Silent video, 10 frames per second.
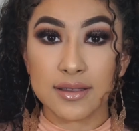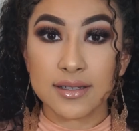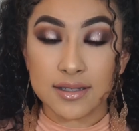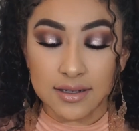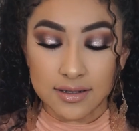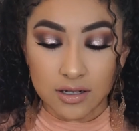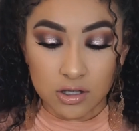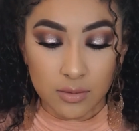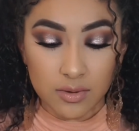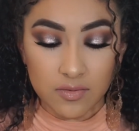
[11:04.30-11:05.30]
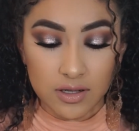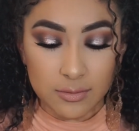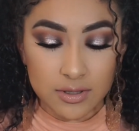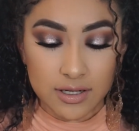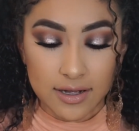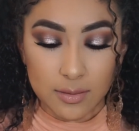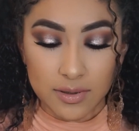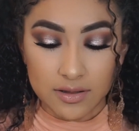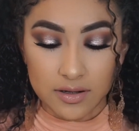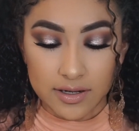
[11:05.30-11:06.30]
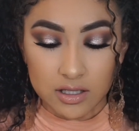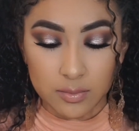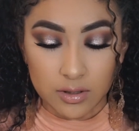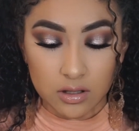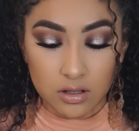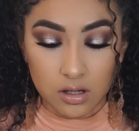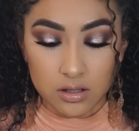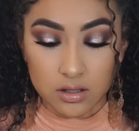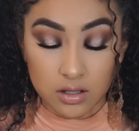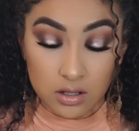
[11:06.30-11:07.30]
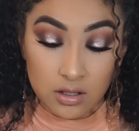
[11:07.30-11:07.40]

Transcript: this look. On top of the lipstick, I applied the NYX Butter Gloss